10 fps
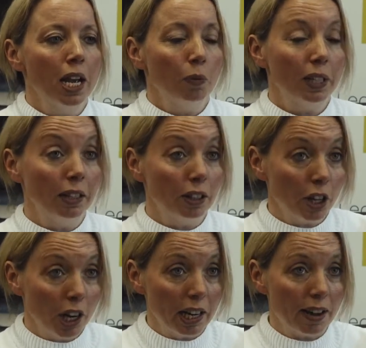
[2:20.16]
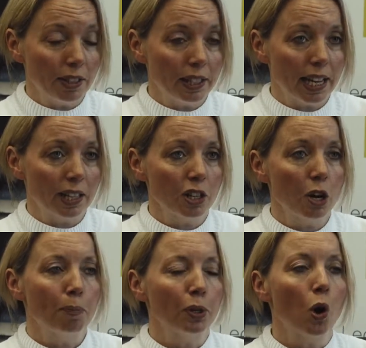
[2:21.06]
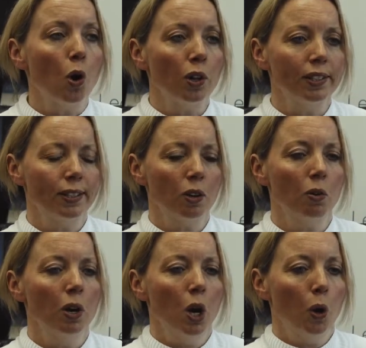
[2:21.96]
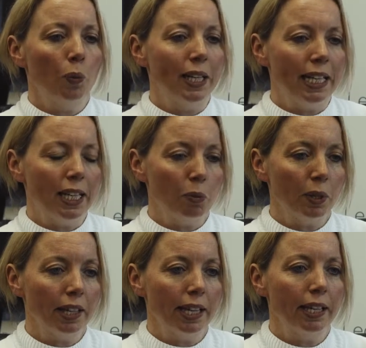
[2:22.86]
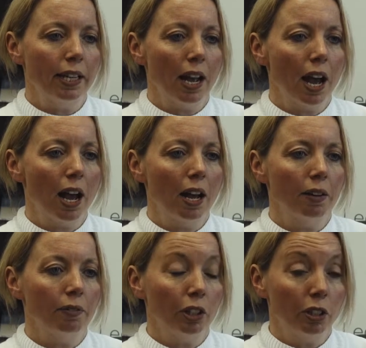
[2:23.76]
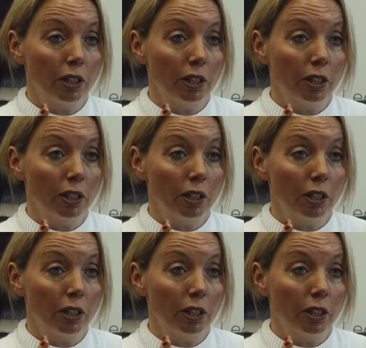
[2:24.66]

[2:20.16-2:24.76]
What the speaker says: third level sector, but also we need within Ireland